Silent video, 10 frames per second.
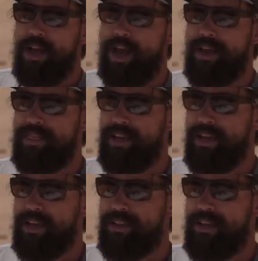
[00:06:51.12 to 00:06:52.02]
I
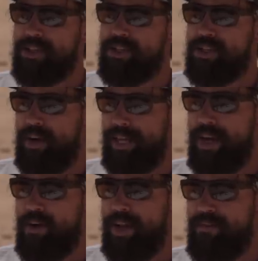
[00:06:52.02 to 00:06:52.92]
think that starting
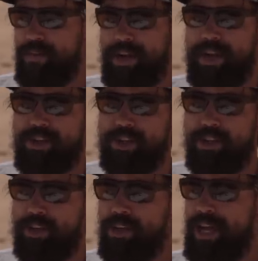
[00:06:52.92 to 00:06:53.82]
out, everybody should
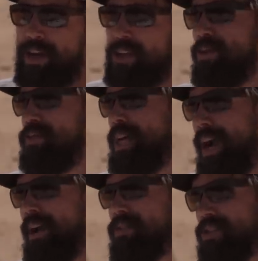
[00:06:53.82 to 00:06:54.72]
learn how to use iron